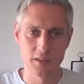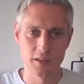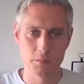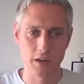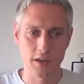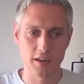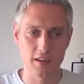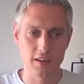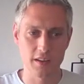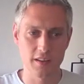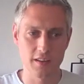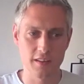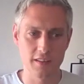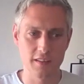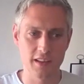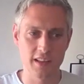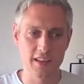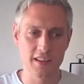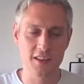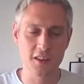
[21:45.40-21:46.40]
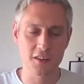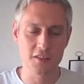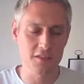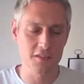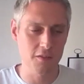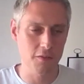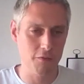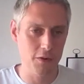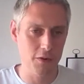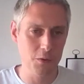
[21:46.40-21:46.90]
But it
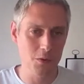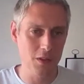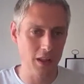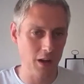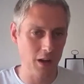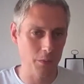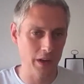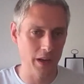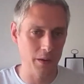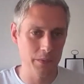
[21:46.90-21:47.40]
doesn't feel that way.